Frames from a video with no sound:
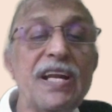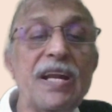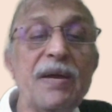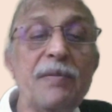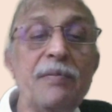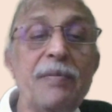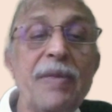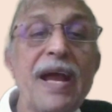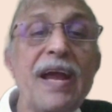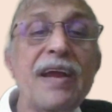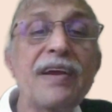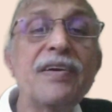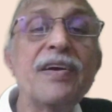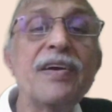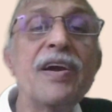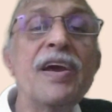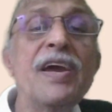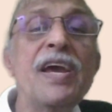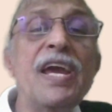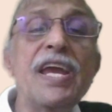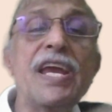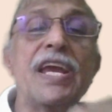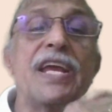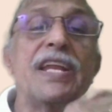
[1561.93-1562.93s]
in a bank,
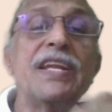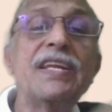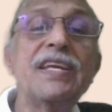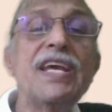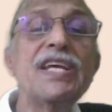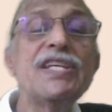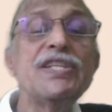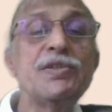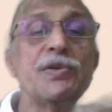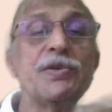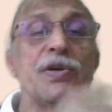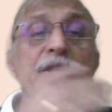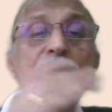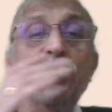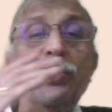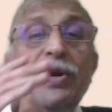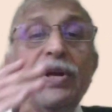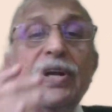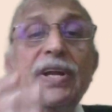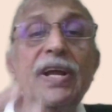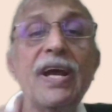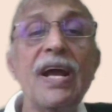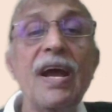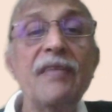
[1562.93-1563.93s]
in case you are
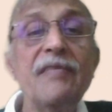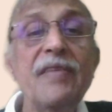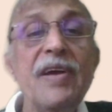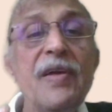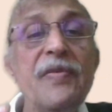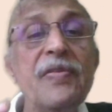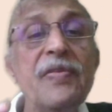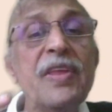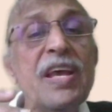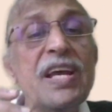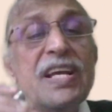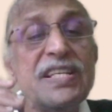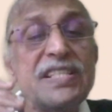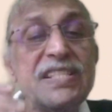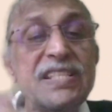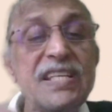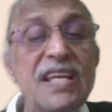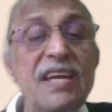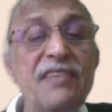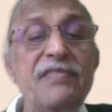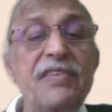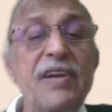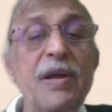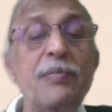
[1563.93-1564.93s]
going to have a
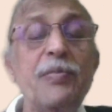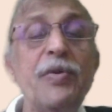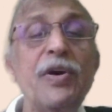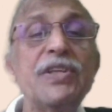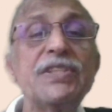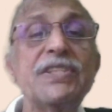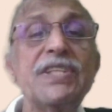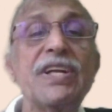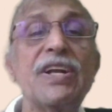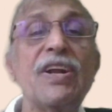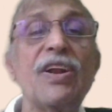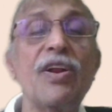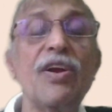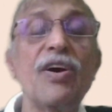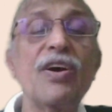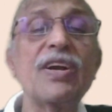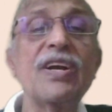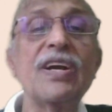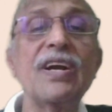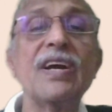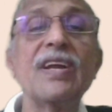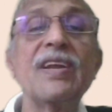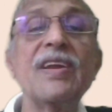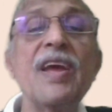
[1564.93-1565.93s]
safe deposit
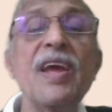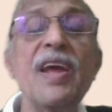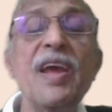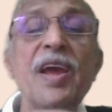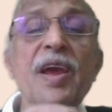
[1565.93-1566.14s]
locker,